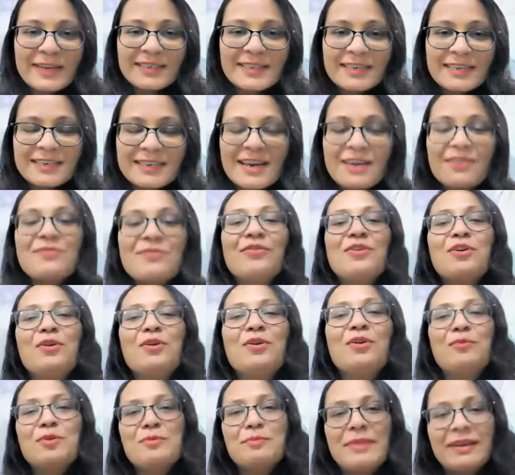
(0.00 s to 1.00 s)
attend our
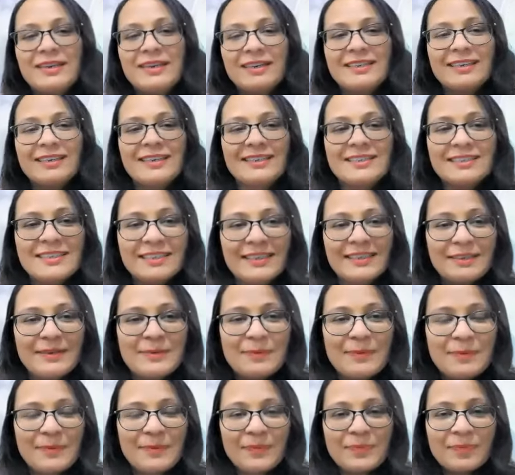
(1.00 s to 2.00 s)
full moon
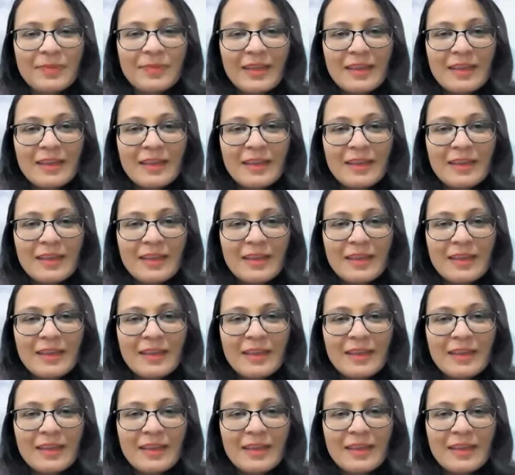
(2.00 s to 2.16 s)
meditation.